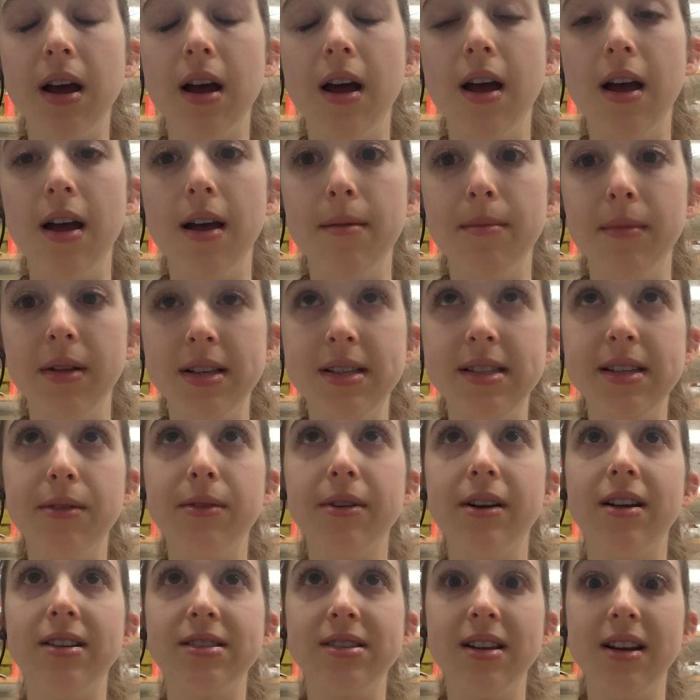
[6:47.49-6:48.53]
Um, let's see,
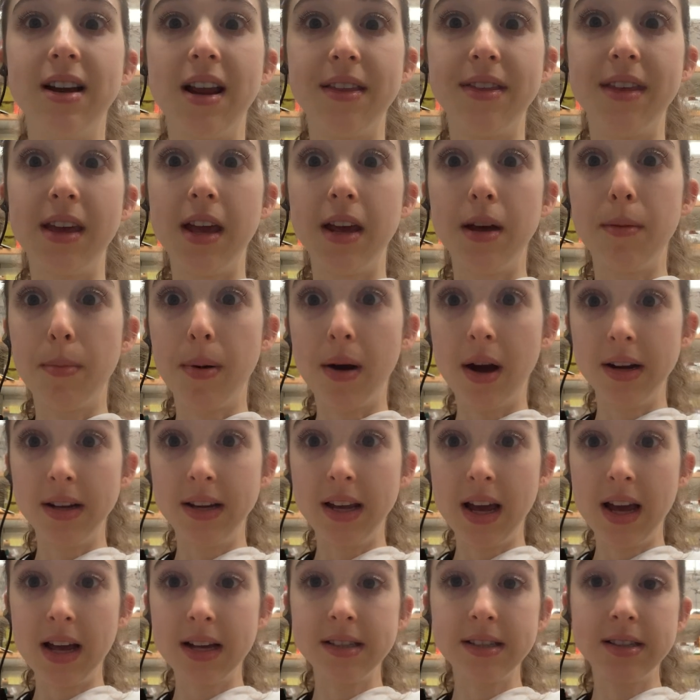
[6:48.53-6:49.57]
what else did I think?
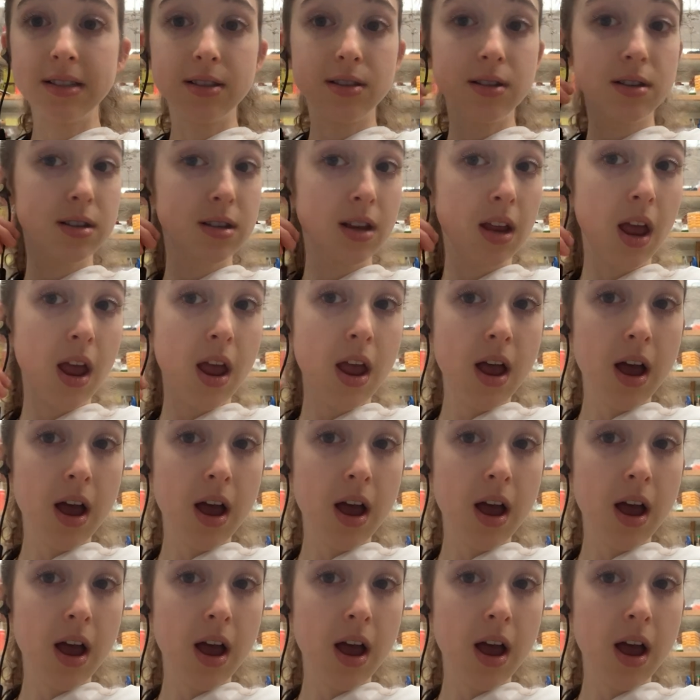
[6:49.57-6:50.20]
Podcasts,